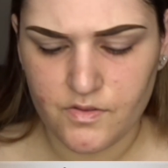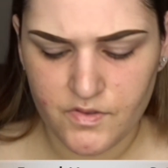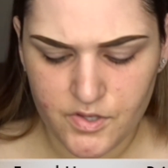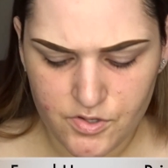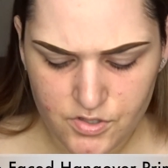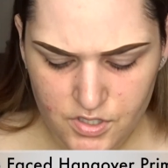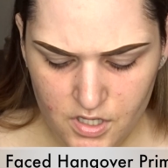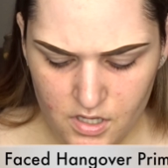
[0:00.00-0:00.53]

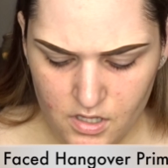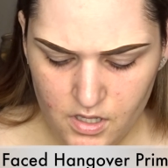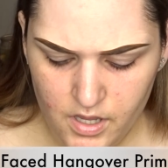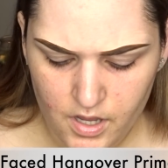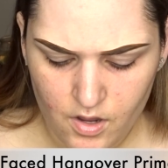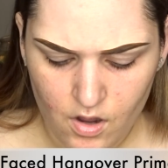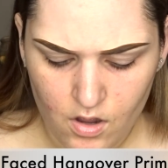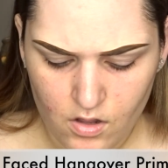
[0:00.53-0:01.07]
used it
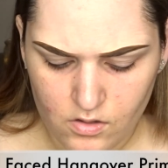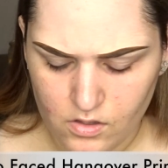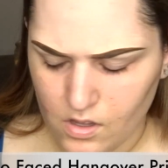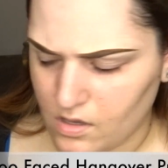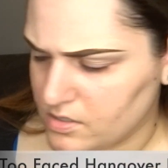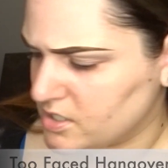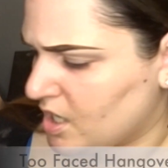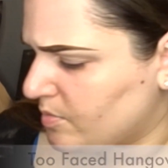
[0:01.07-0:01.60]
like a
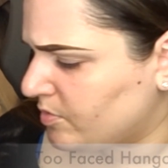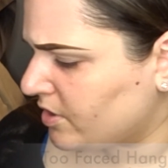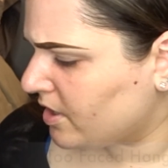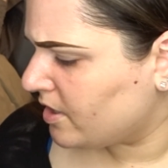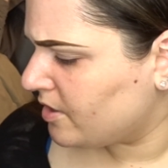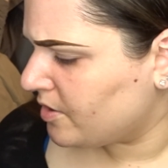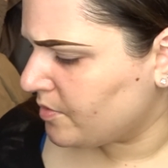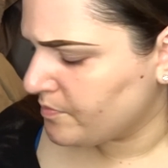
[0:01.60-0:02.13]
long time
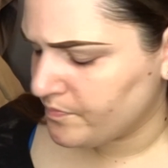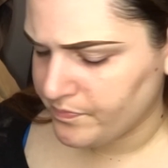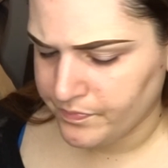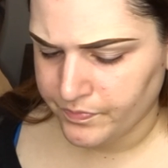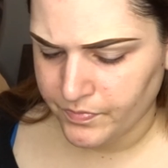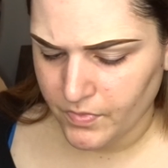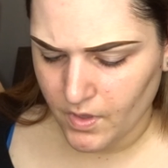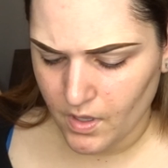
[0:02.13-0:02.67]
ago,
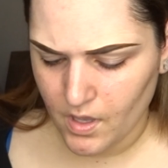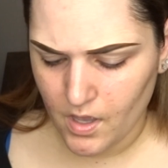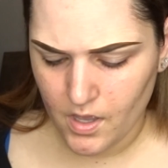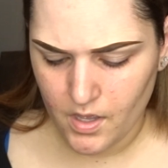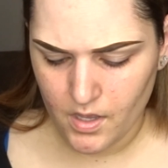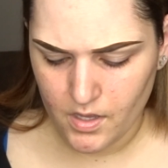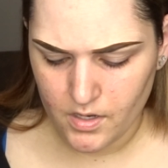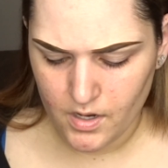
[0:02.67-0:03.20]

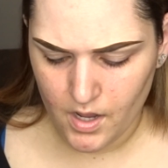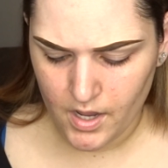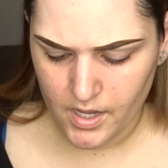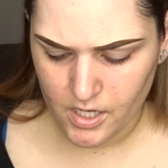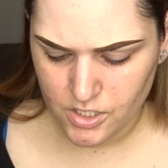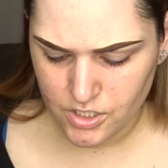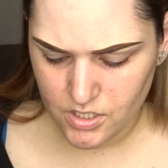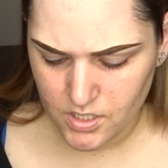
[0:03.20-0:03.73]
and I
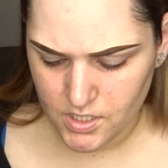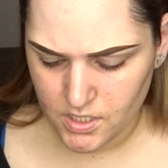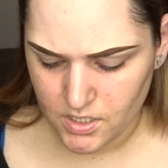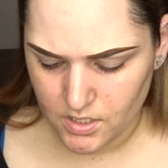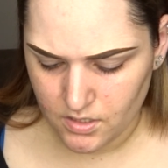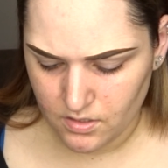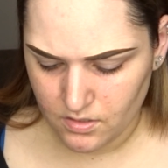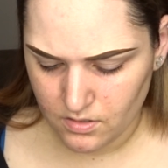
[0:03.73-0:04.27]
actually
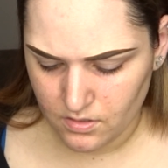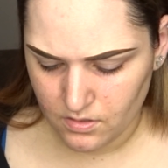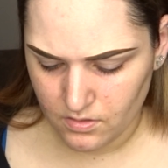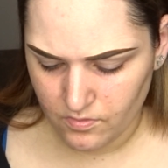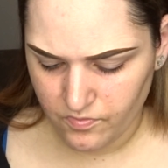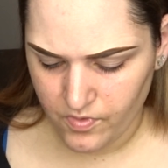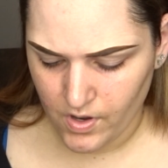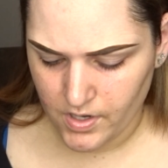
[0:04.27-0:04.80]
didn't
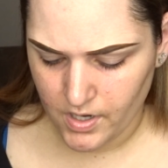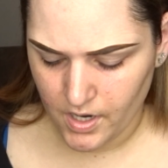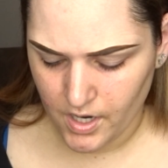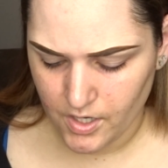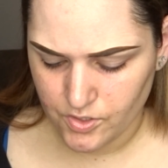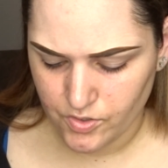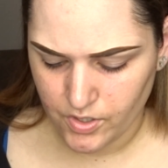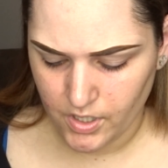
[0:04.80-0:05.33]
find it
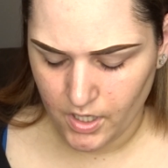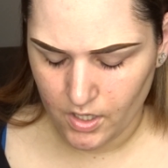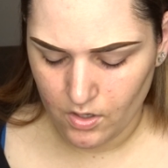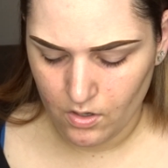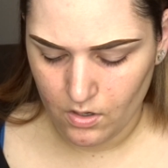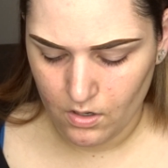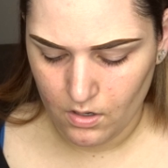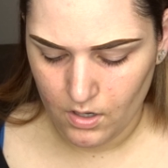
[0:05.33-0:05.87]
hydrating at
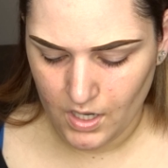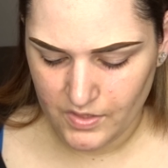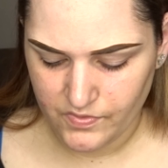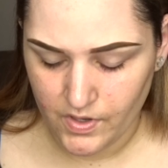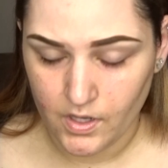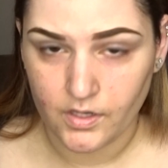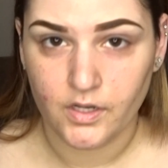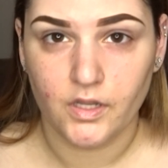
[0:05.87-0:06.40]
all. I
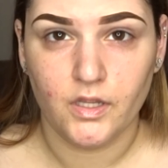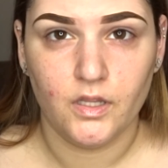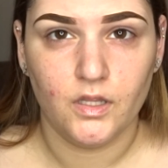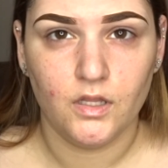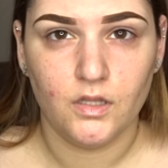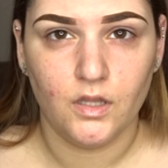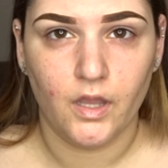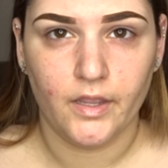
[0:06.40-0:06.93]
found it
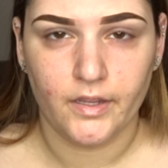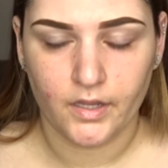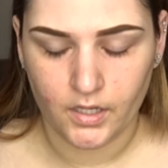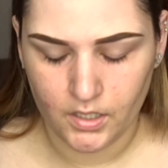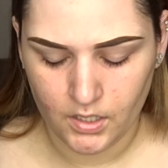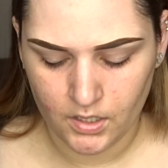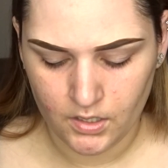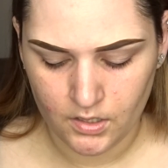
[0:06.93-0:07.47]

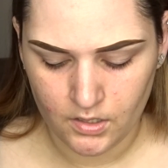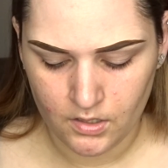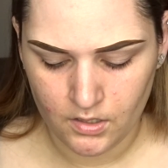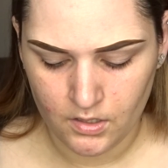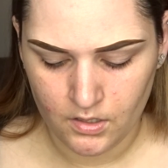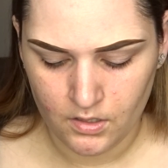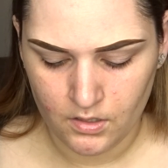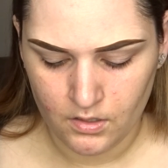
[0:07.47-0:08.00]
like
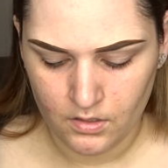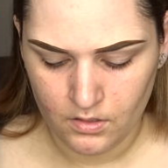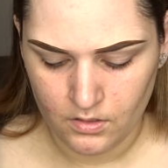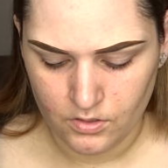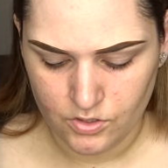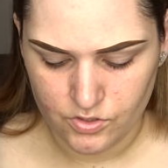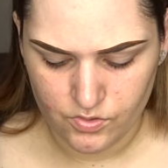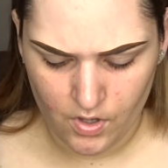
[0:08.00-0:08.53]

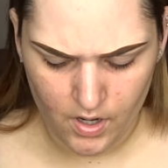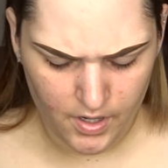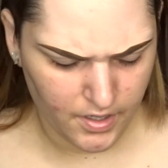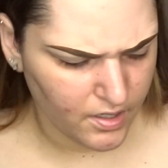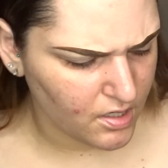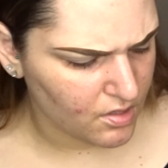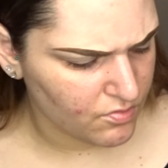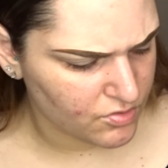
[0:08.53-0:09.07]

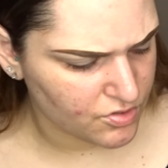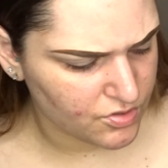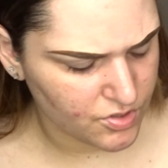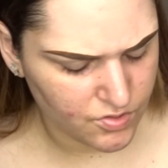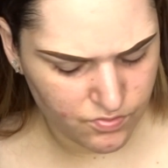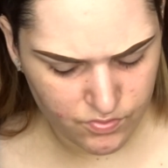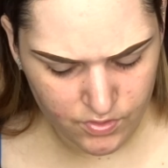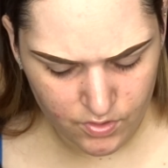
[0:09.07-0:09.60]
drying, which
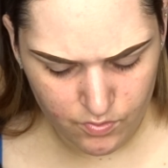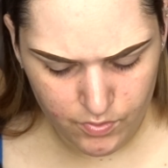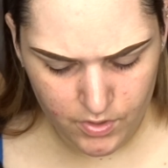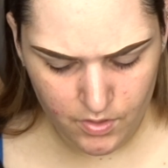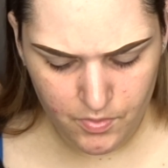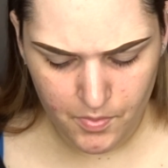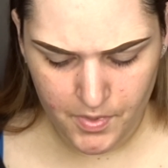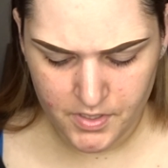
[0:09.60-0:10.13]
is really
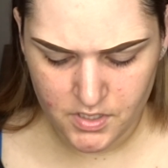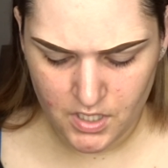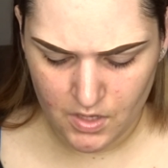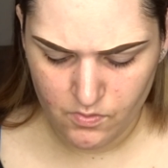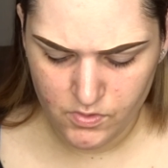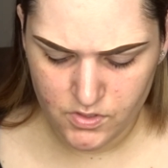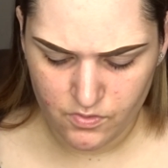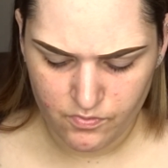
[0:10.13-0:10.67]
weird, but my
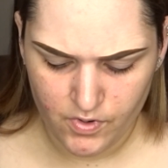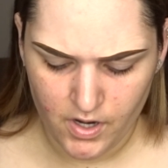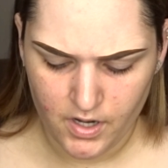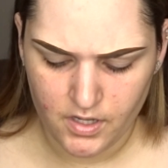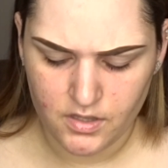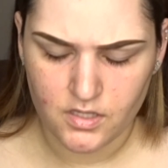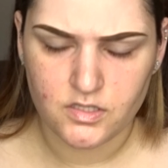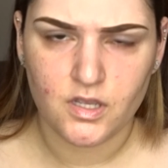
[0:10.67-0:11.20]
skin was a
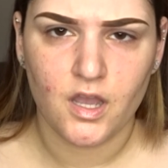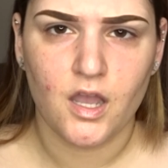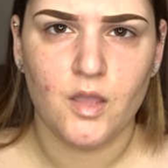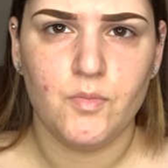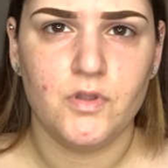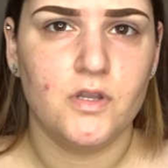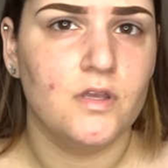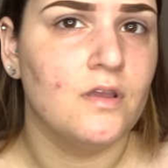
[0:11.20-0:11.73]
wreck at the
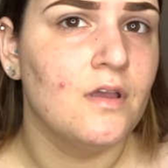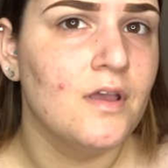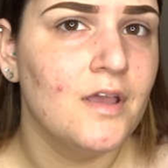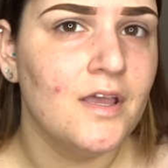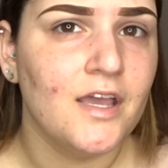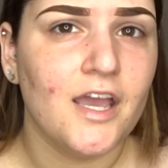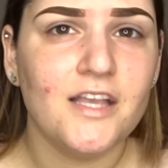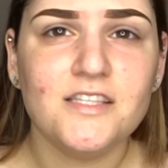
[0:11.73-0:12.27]
time, and
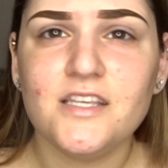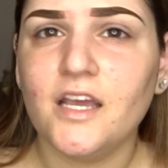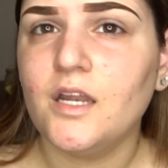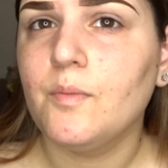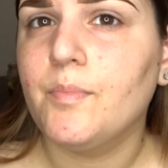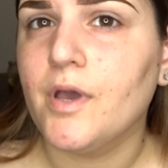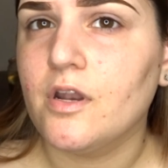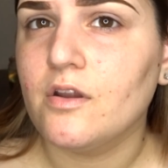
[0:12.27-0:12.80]
it's
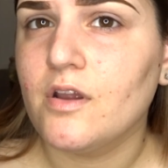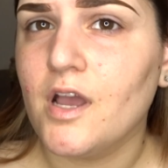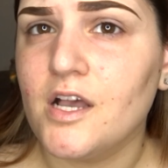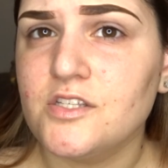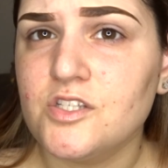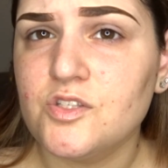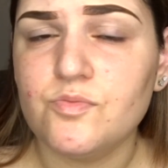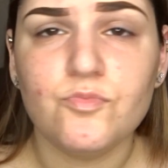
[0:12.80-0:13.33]
getting better. It
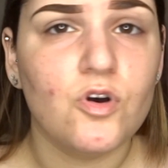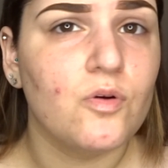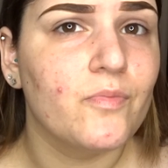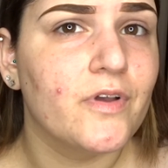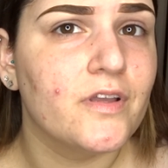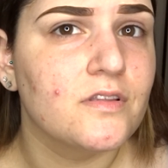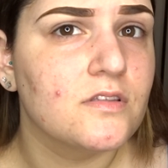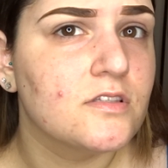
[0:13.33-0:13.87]
has its
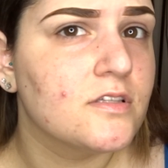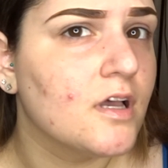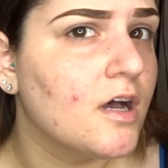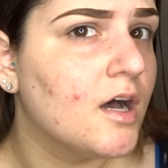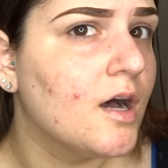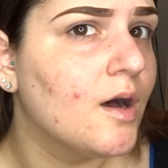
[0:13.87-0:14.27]
moments.